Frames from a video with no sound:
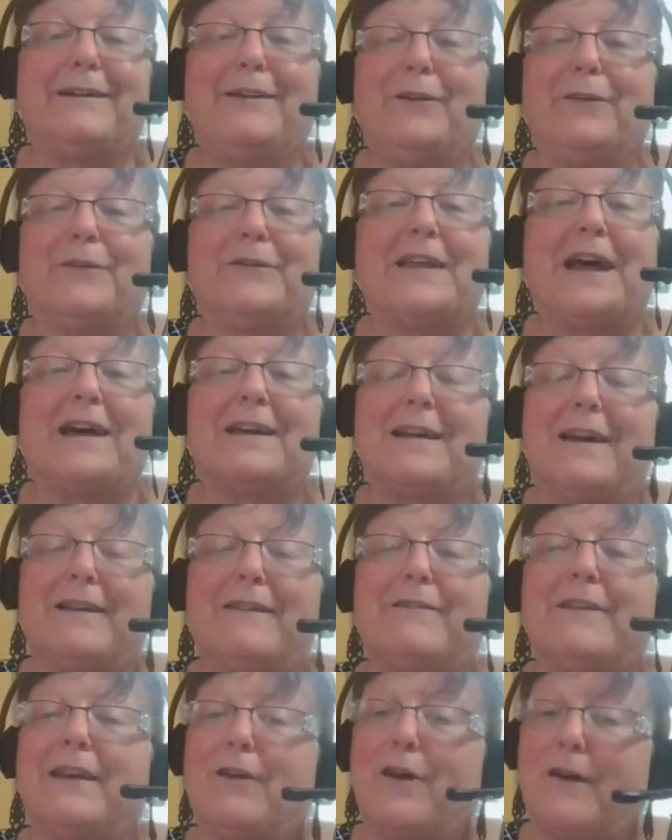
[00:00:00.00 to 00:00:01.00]
or that kind
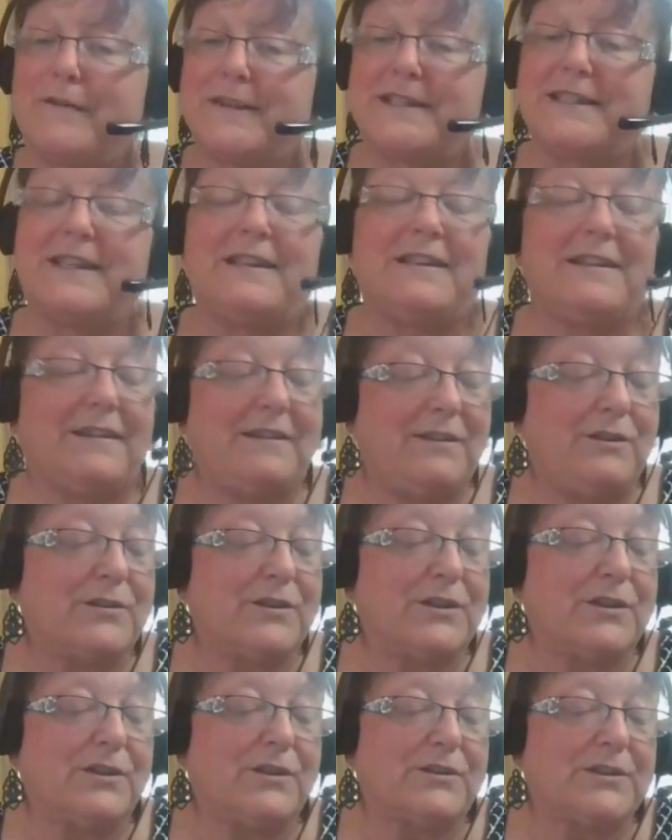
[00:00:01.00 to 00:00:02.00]
of thing, obviously
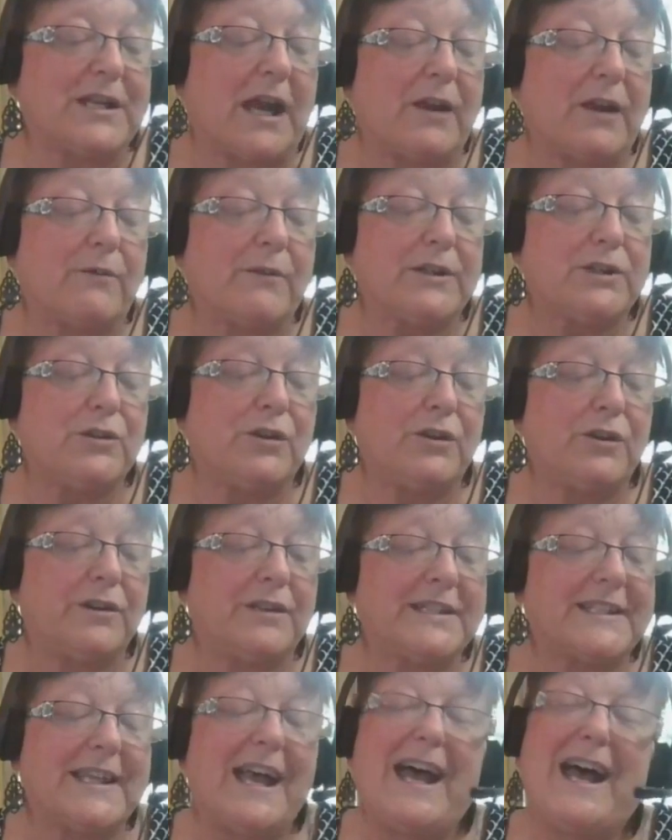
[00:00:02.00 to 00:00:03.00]
there's higher
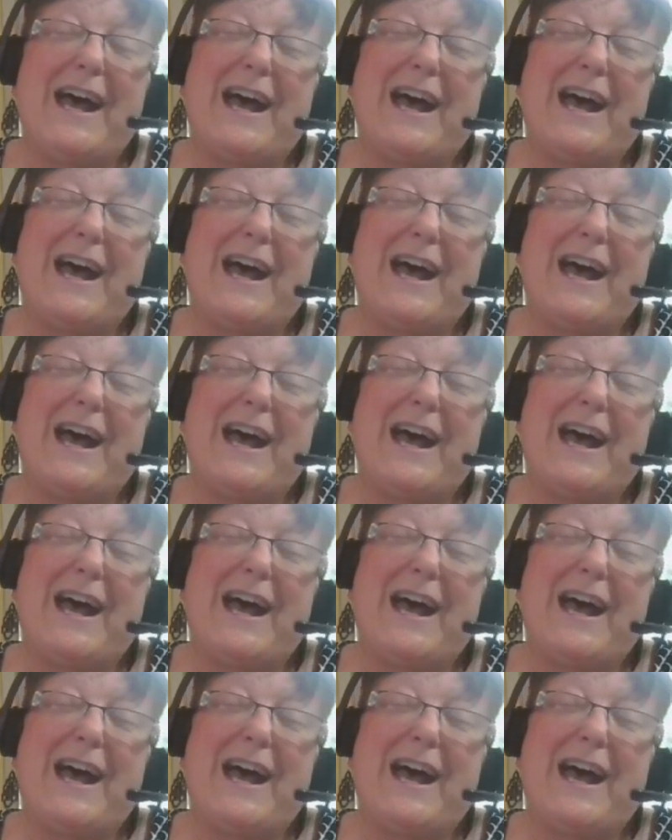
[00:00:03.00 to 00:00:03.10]
returns.